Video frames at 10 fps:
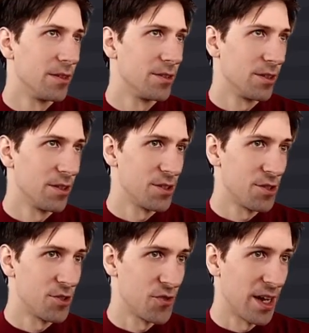So let's
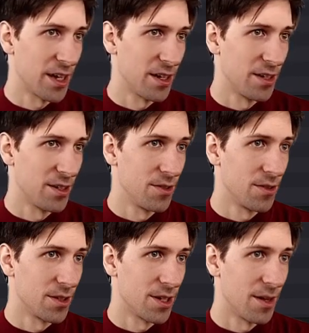drag it into
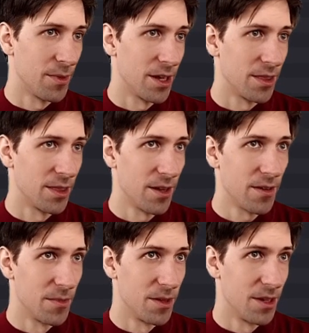the timeline
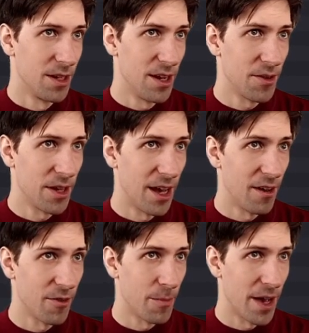there. And now we
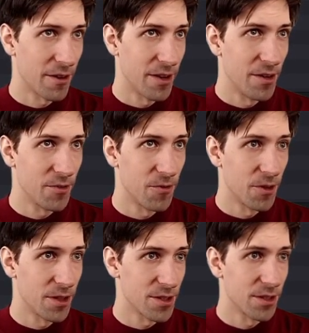have a background
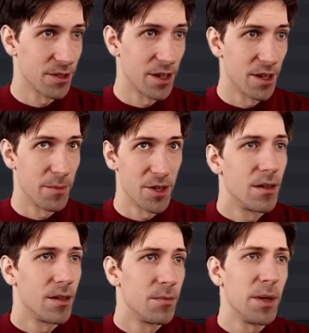for this little
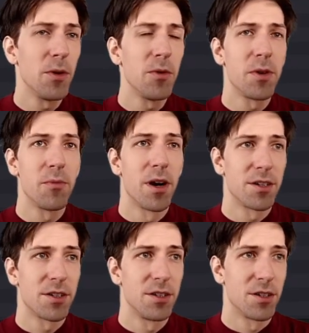animation. Maybe we
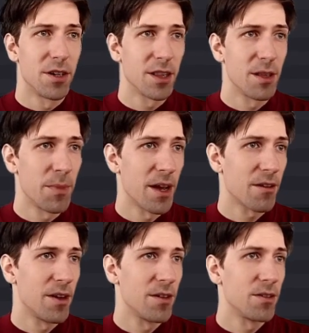want to darken the
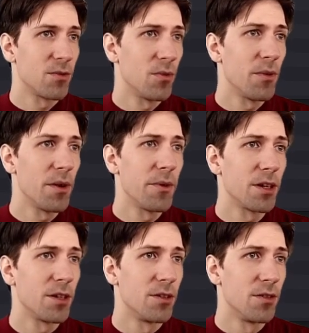background. One way we
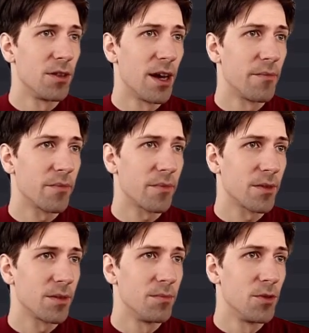could do that,
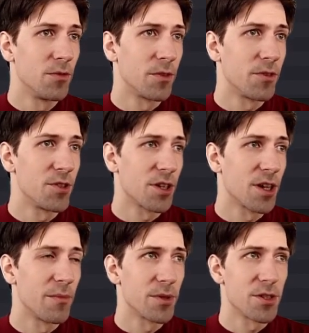move the fusion
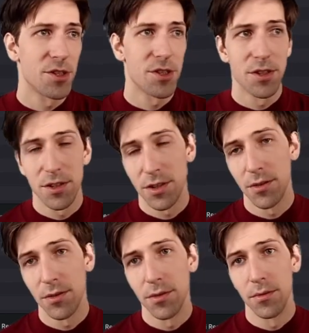composition
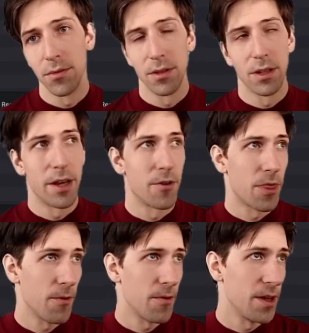to layer
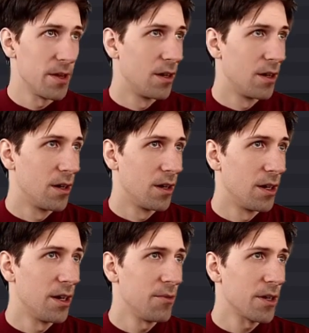three.
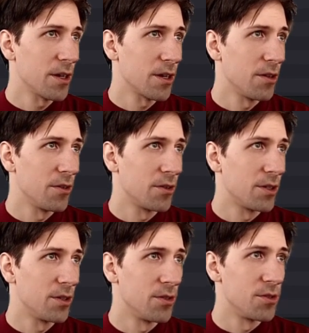And now we're gonna go
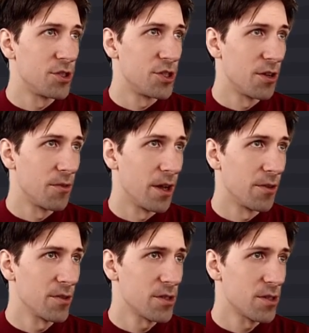to
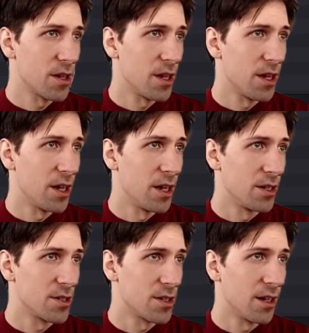generators
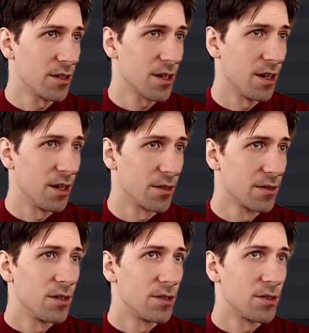and solid color.
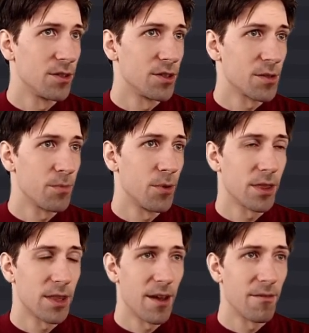So just
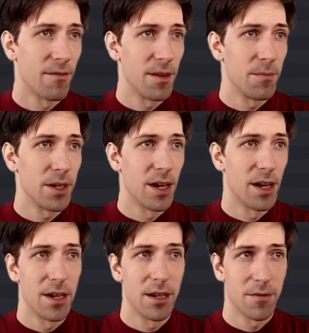put that right
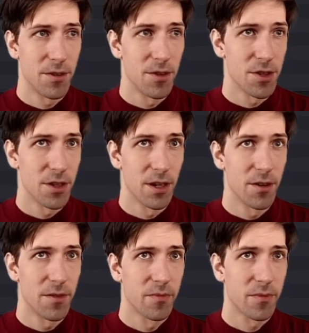behind the fusion
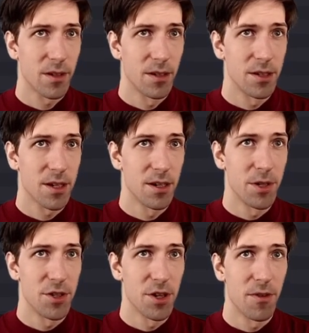layer it's going to
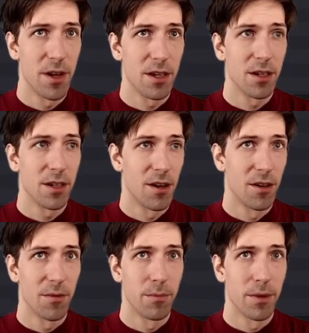be generating
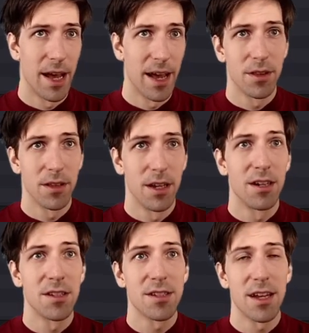color black. And
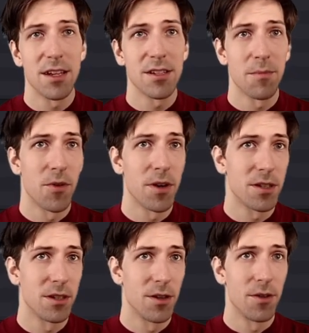on settings, I'm going
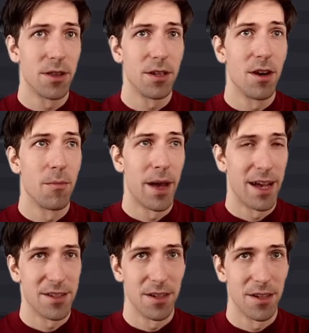to lower the
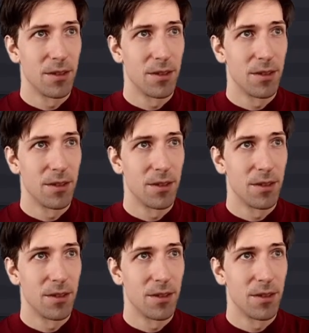opacity.